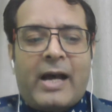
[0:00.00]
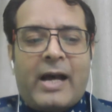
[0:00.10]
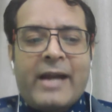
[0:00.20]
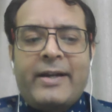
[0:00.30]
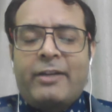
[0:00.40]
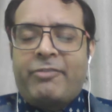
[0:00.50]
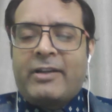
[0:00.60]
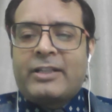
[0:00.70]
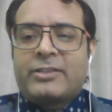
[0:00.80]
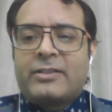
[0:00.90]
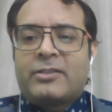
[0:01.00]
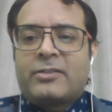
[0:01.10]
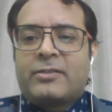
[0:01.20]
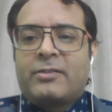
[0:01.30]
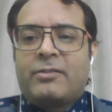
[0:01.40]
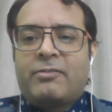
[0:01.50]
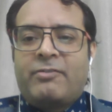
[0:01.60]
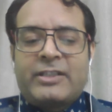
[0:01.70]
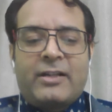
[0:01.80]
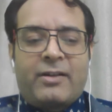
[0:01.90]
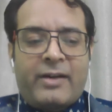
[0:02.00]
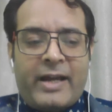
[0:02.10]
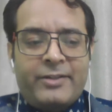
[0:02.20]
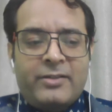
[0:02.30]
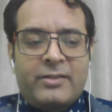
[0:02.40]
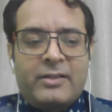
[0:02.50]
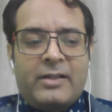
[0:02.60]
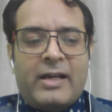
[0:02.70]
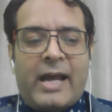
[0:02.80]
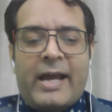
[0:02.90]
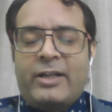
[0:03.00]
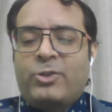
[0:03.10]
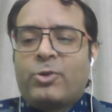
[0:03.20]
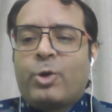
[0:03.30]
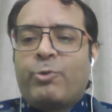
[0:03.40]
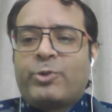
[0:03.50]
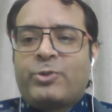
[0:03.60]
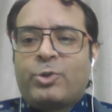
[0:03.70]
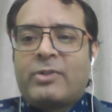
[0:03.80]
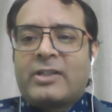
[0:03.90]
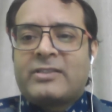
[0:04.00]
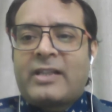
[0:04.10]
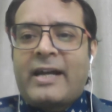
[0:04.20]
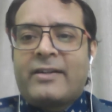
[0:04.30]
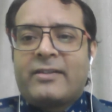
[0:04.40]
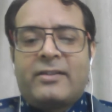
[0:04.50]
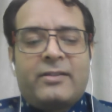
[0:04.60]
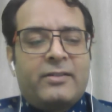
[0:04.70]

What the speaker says: Identifications which are right and you go towards that,